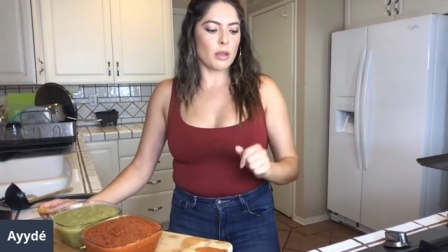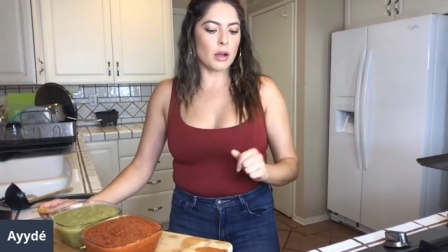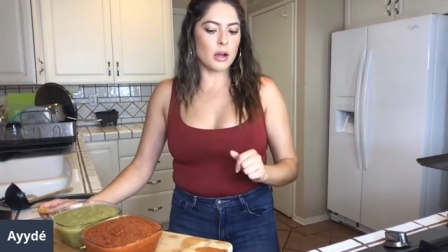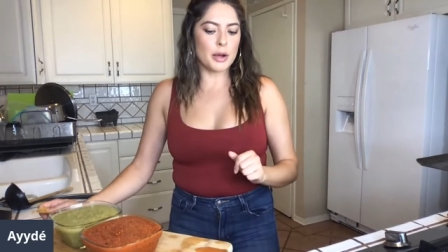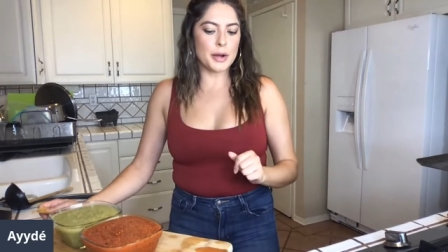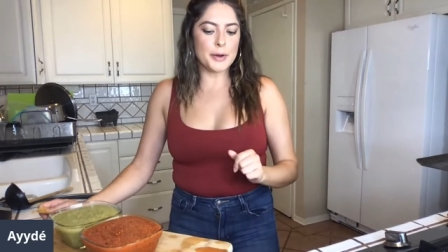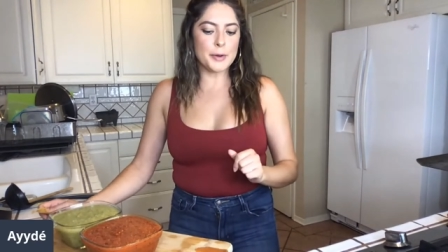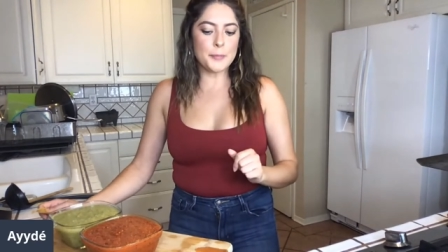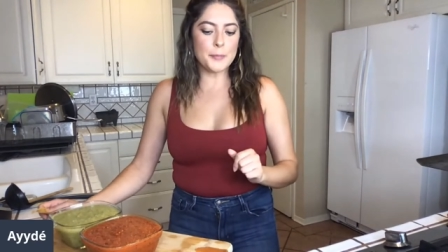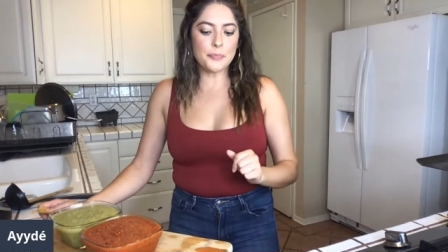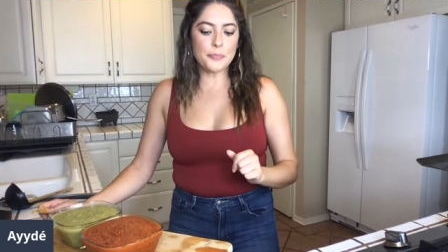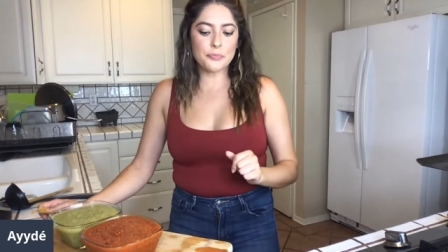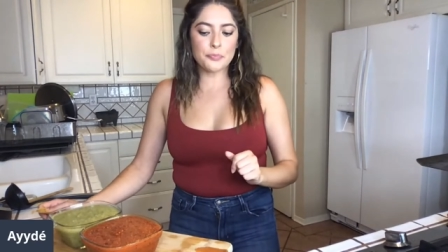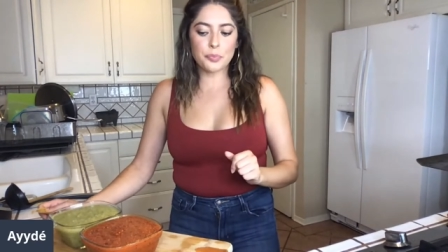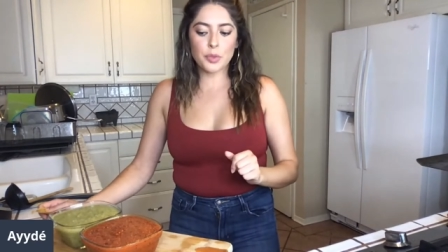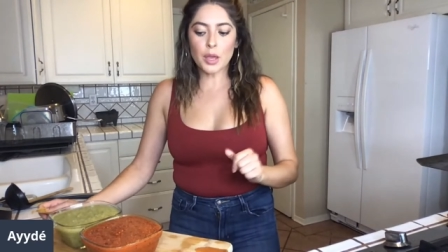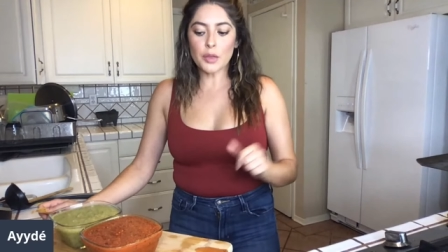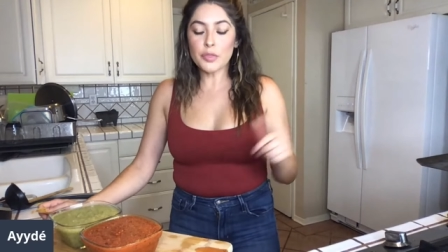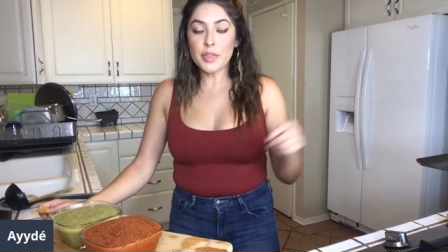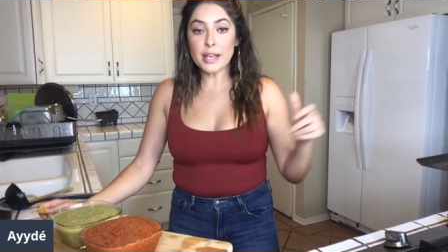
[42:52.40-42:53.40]
Um,
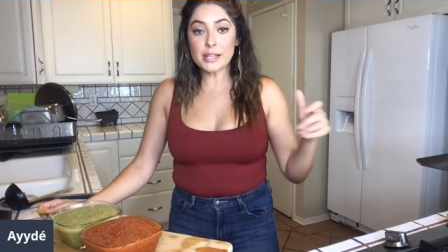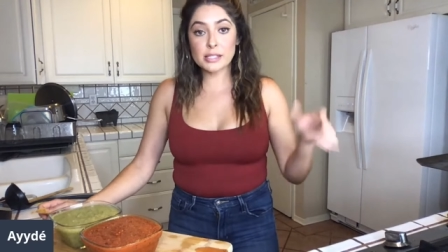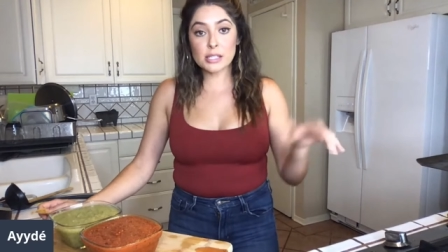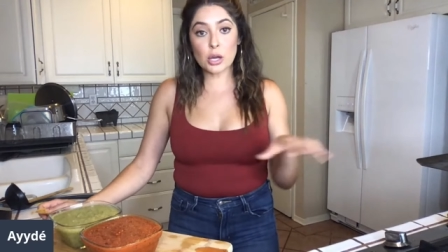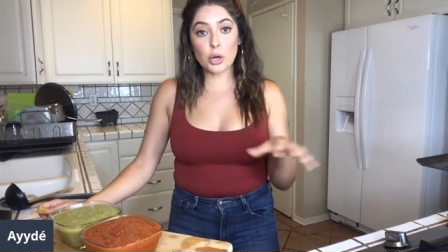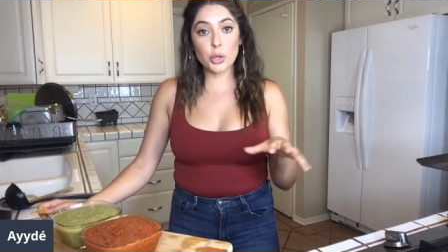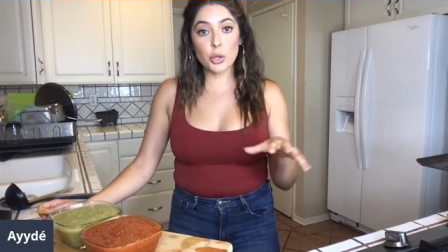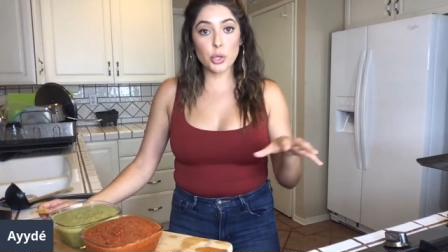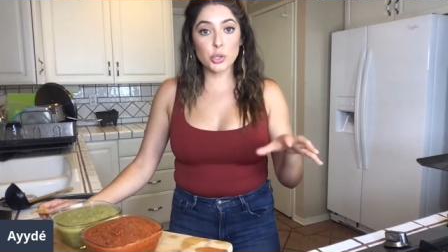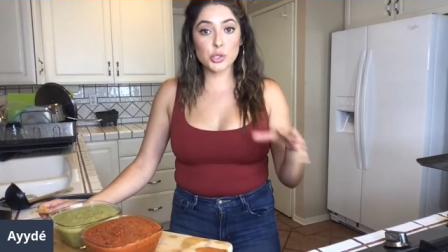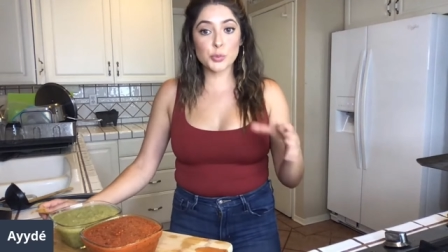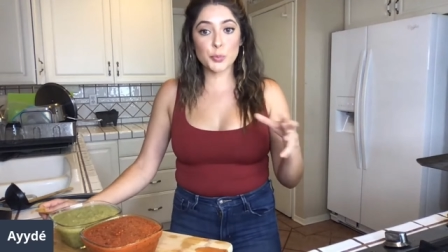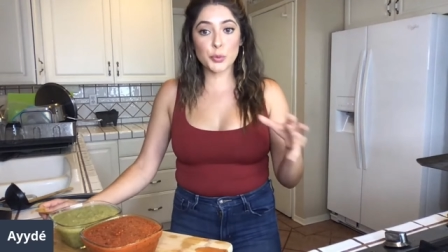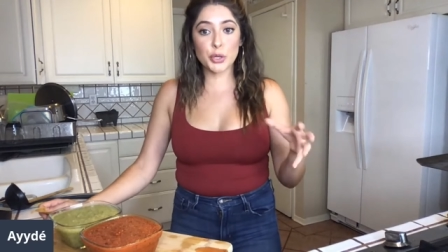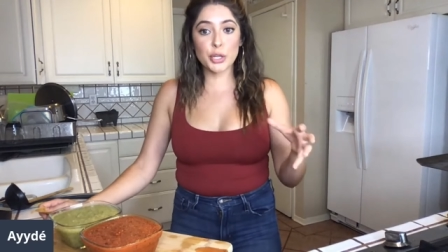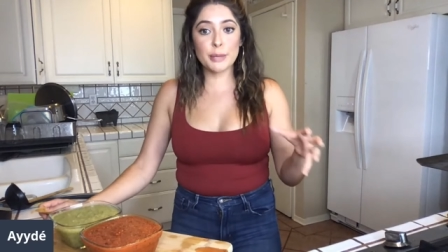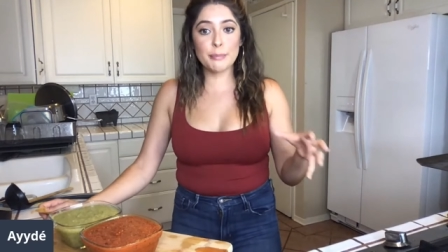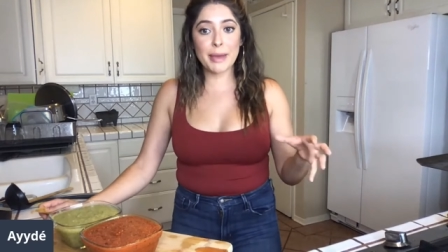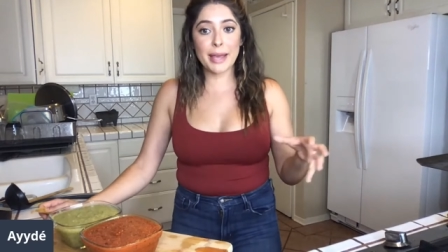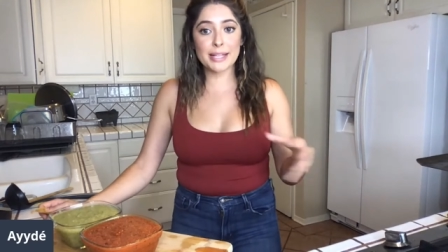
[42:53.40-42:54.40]
they sell those
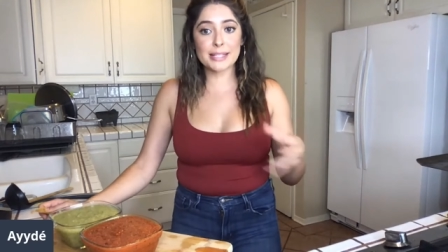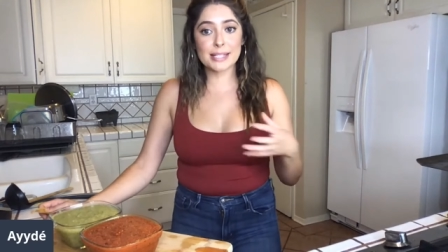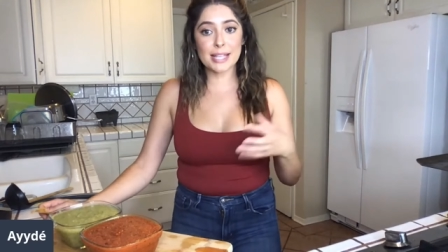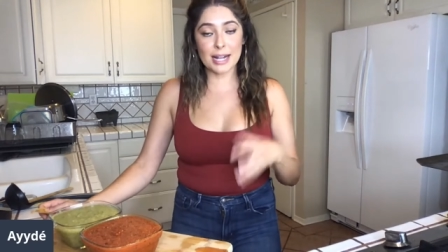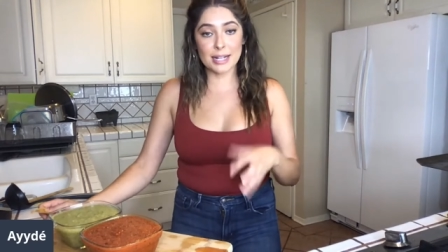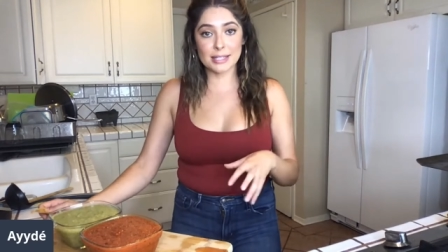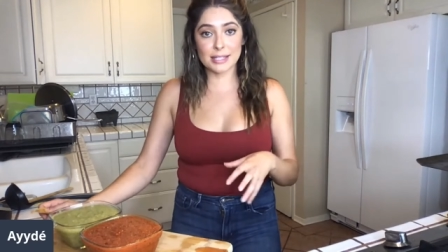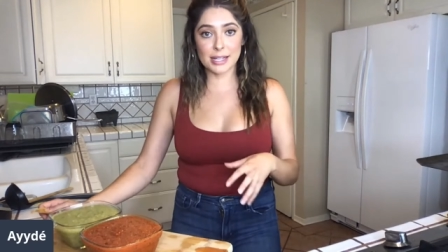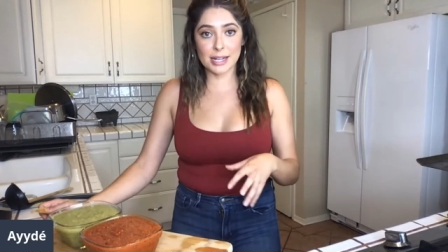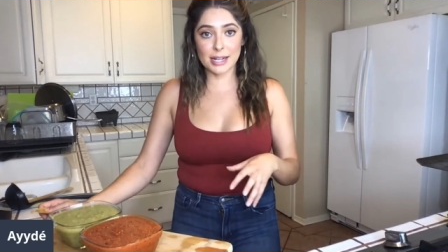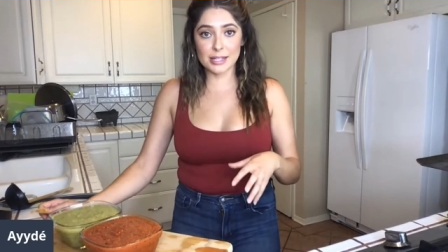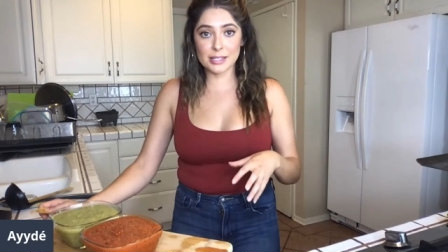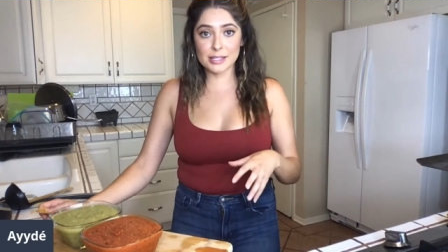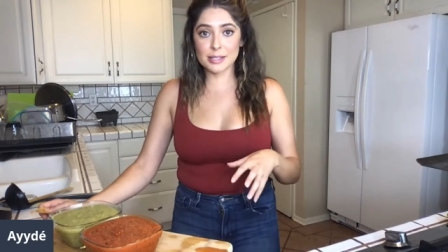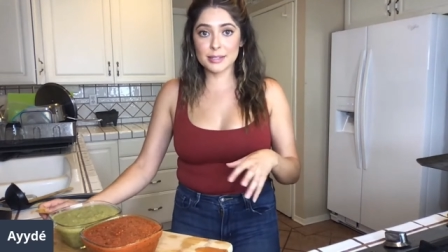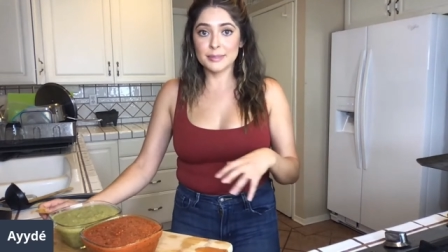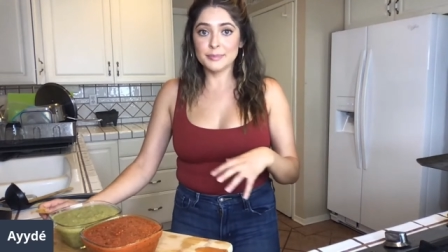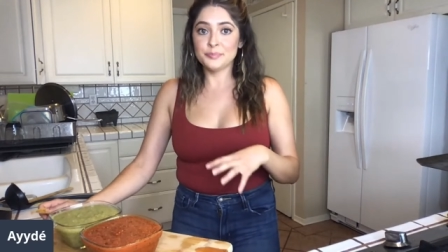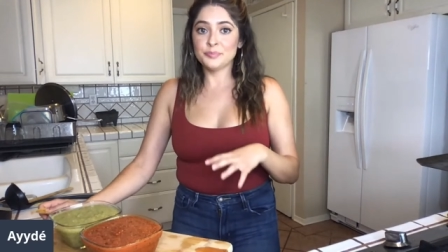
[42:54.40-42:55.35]
pre made salsas.